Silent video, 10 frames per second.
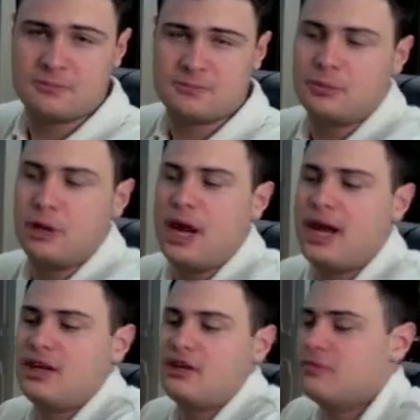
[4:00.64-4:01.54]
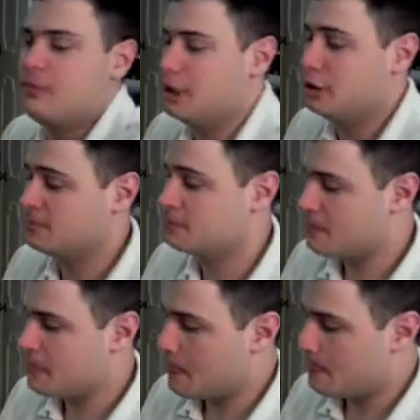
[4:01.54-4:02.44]
bracket you've made,
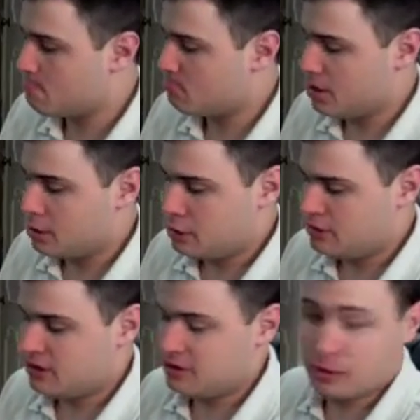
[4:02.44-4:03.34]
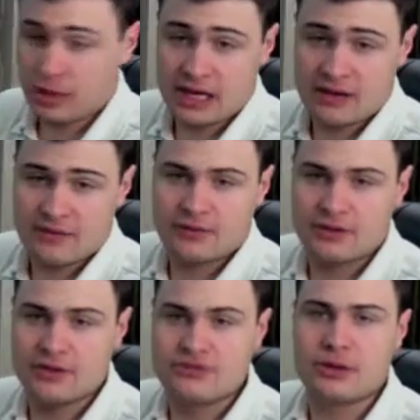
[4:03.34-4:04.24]
and you'll have
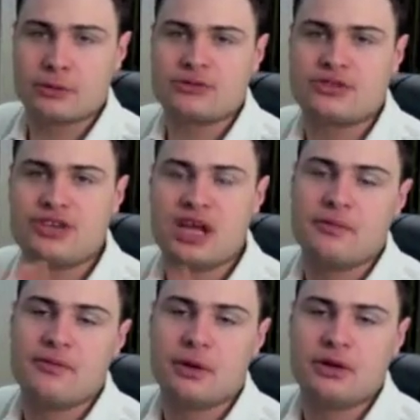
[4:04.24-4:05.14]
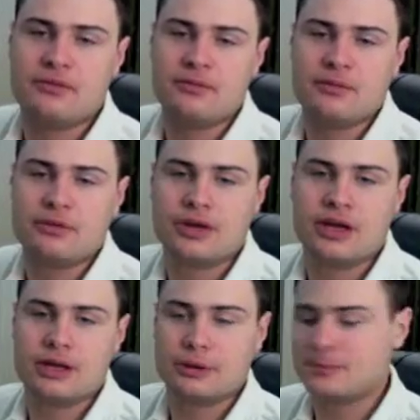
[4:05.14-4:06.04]
the general shape of what you're
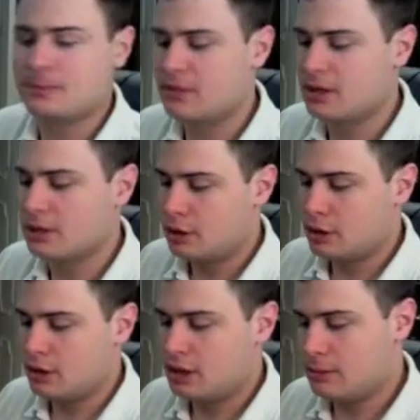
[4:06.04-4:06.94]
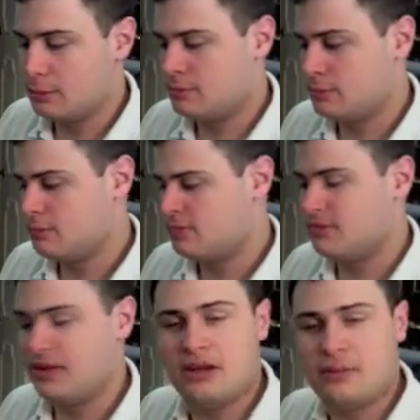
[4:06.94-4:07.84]
getting.
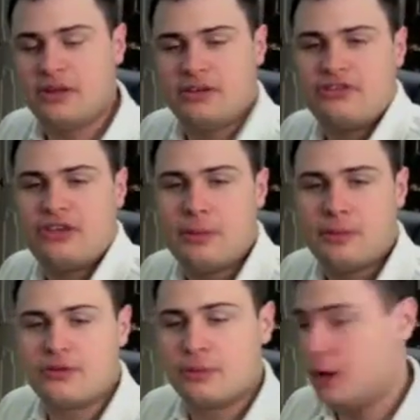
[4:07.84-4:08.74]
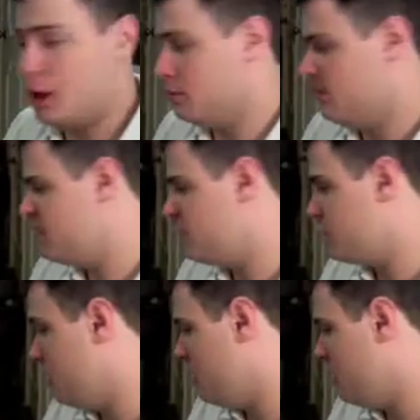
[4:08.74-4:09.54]
That'll be the shape of your pod. Make sure to pay